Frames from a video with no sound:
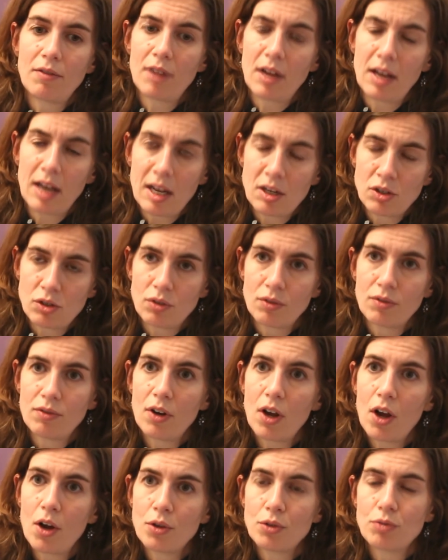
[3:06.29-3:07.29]
financial
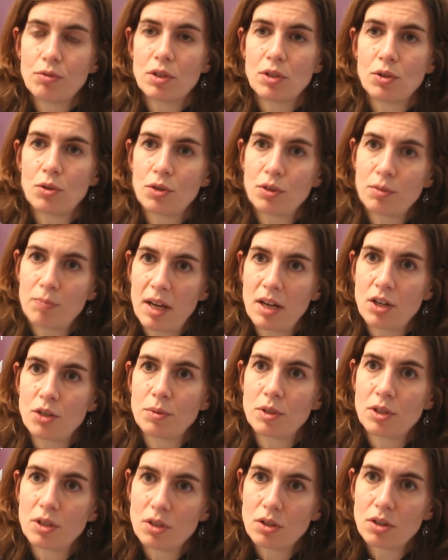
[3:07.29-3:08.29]
flows, resource
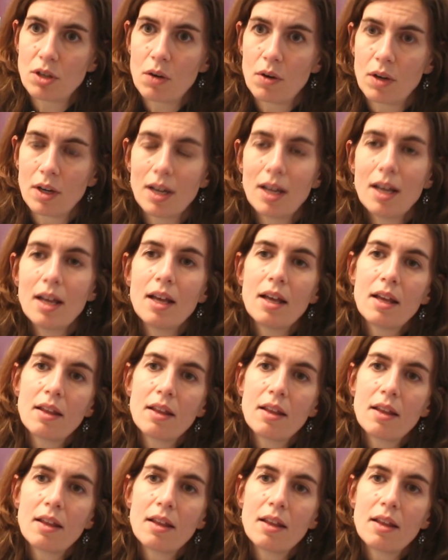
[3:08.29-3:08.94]
management, and so on,